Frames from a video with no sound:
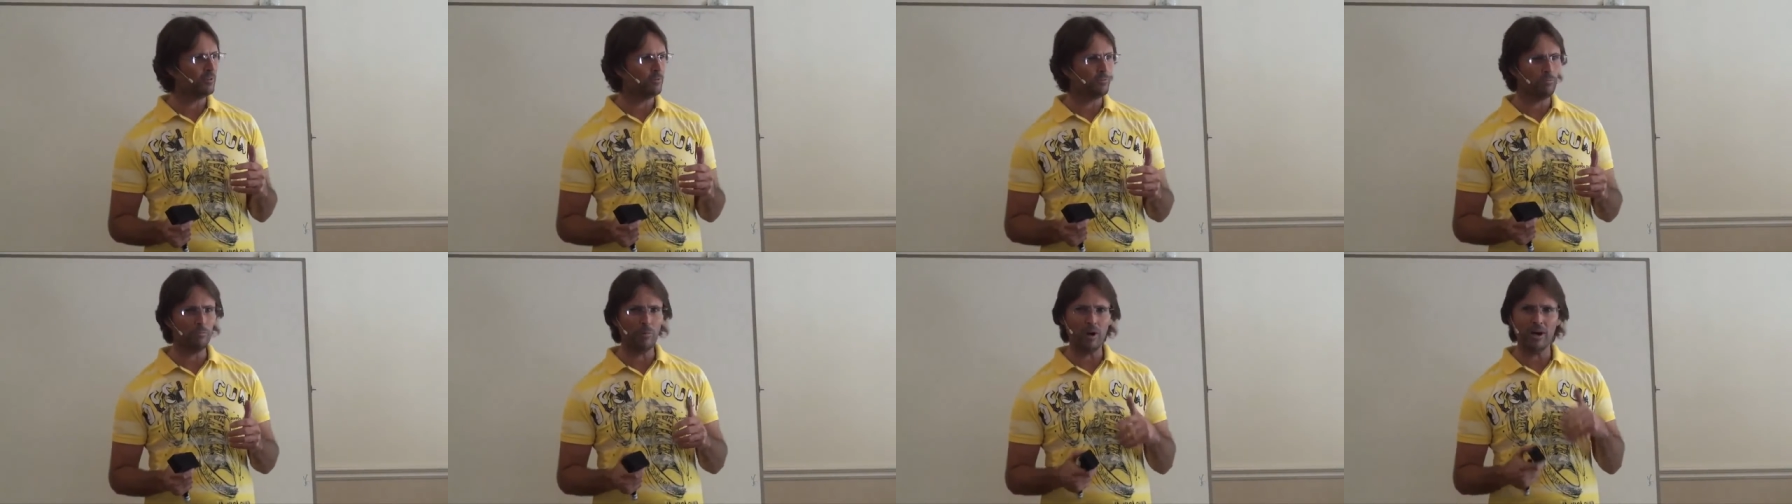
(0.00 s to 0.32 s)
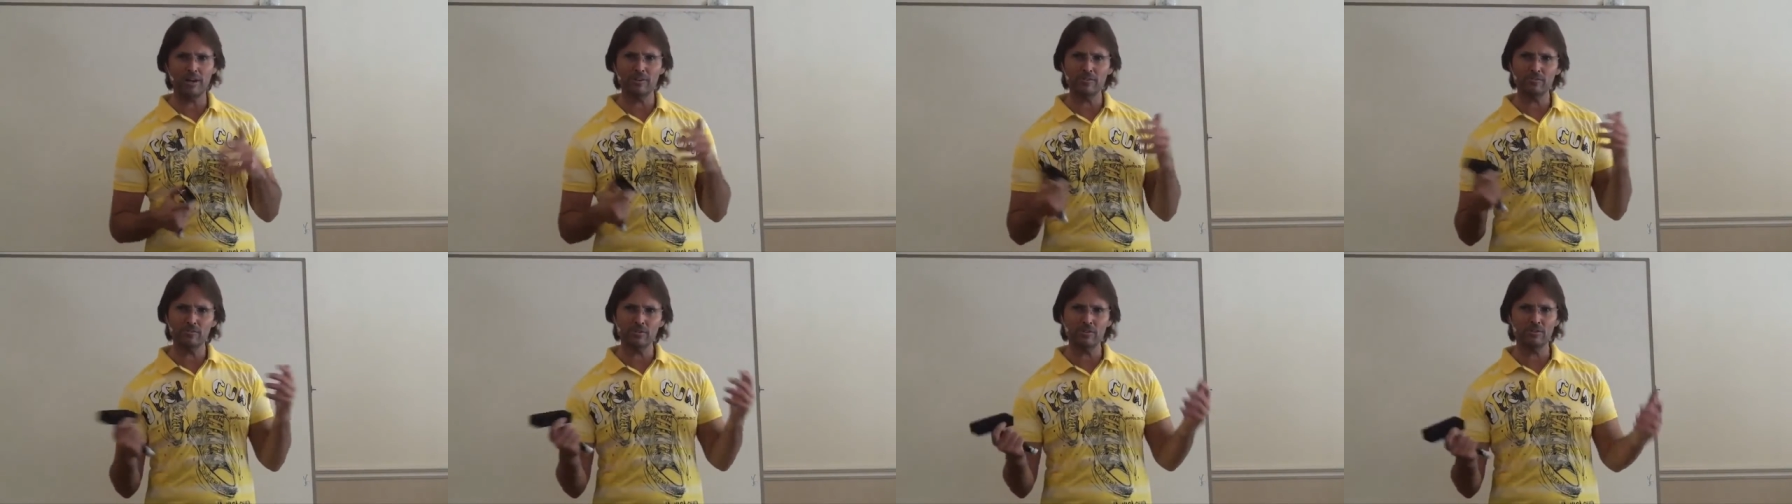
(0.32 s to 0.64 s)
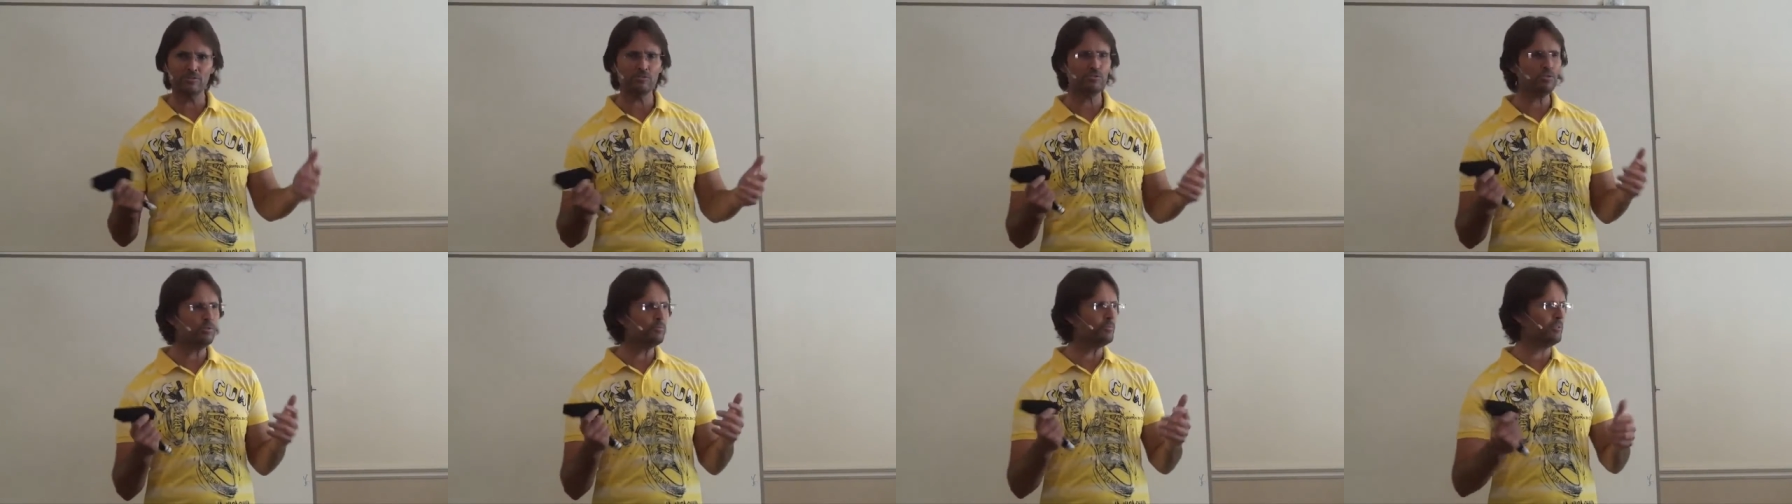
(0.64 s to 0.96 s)
might have
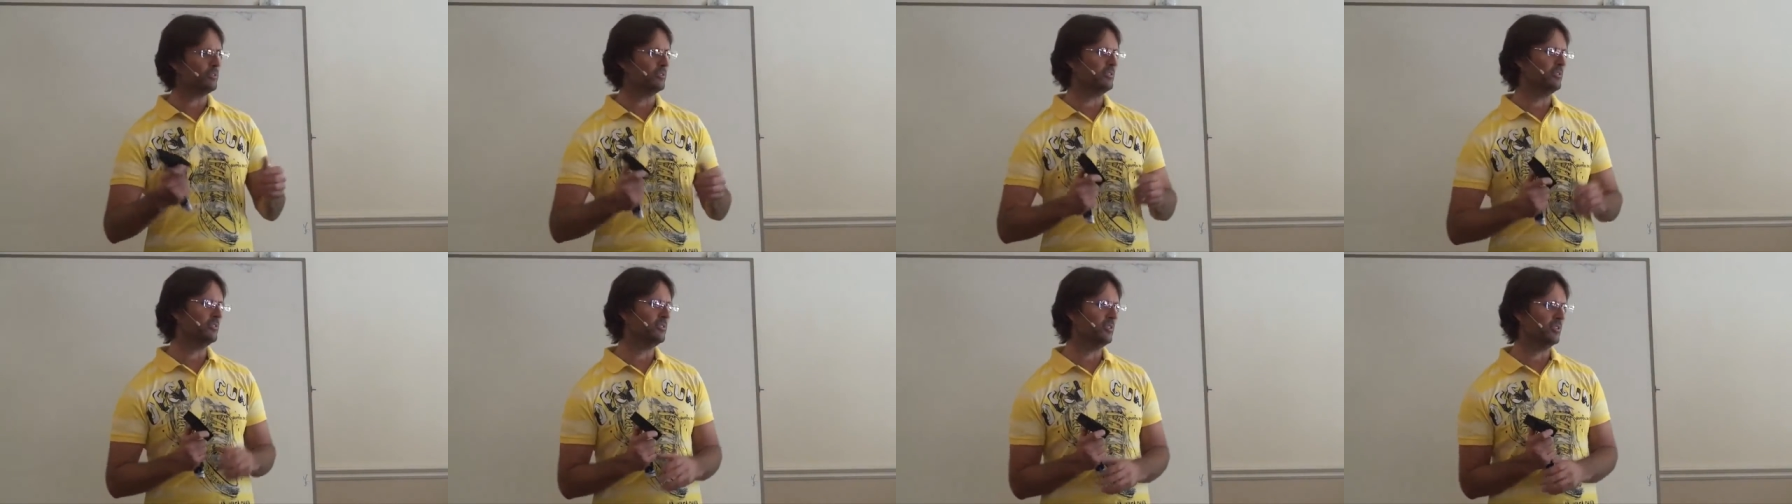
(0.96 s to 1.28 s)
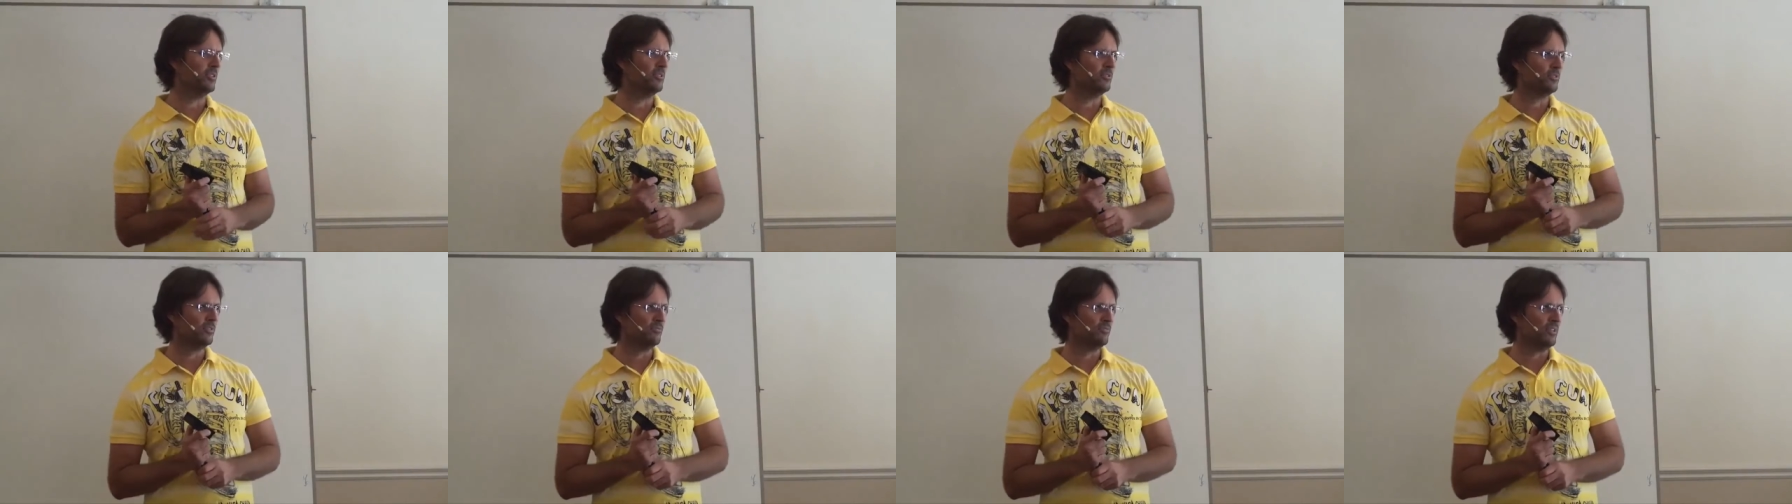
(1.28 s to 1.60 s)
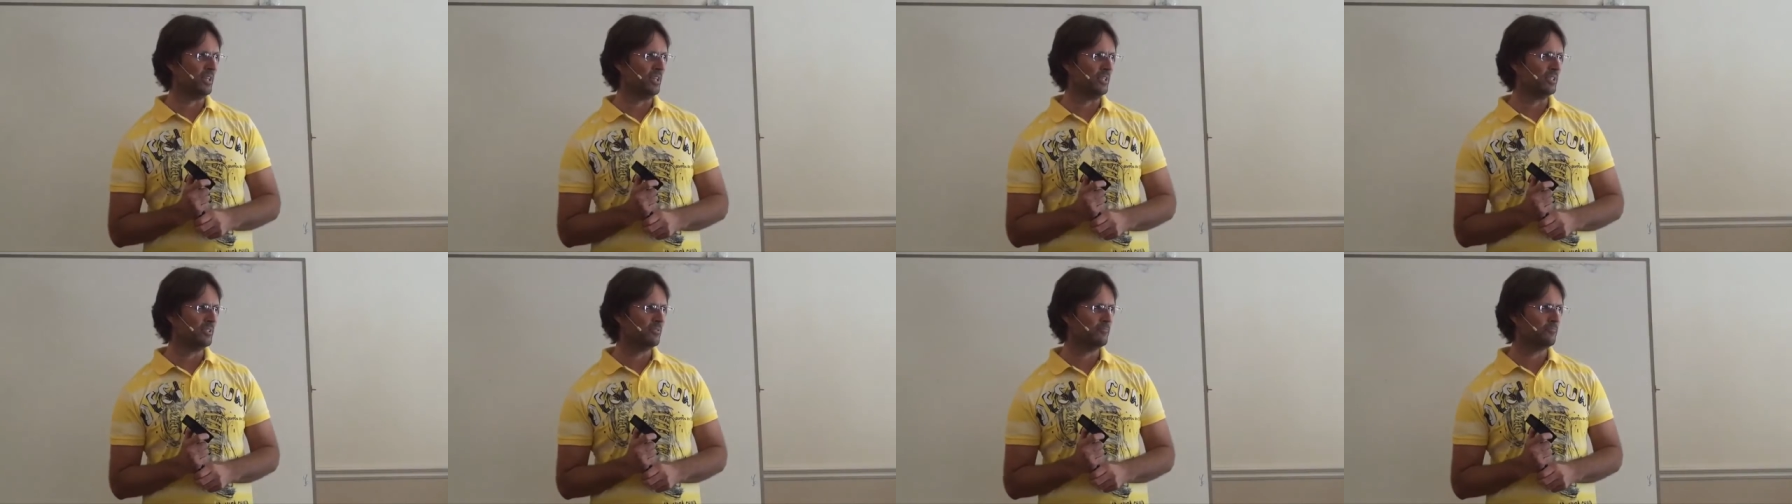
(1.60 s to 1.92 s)
contributed to this
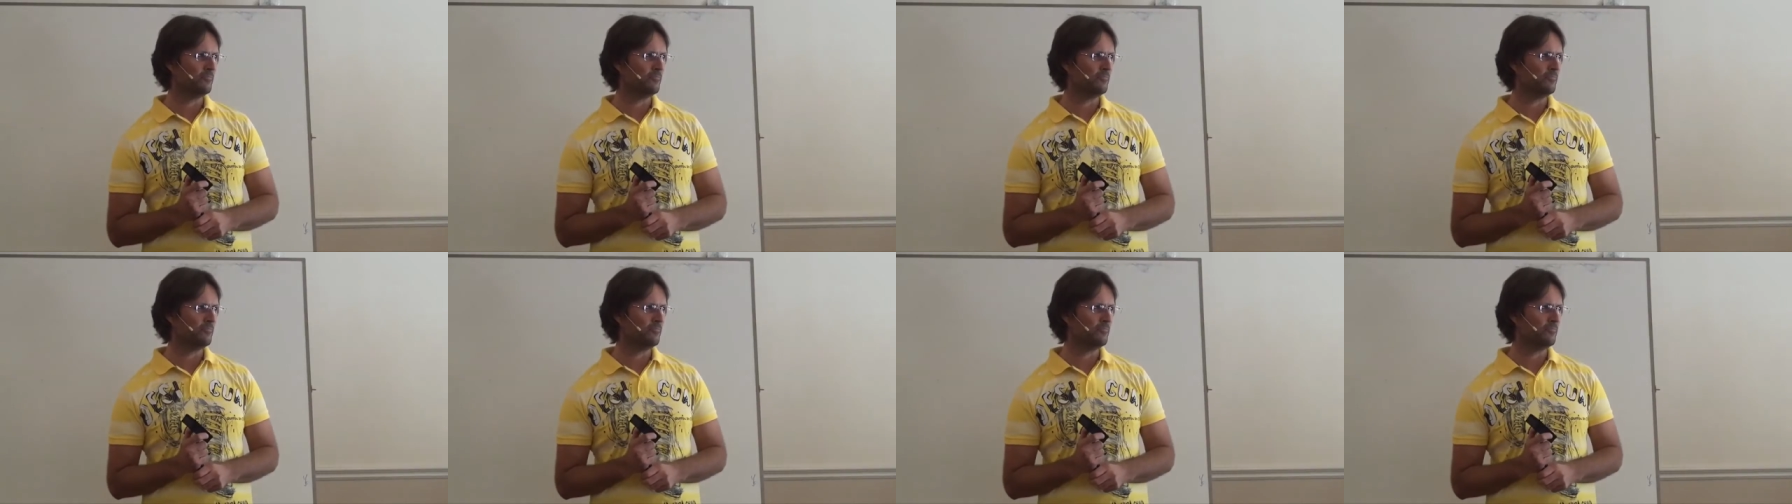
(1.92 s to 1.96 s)
event.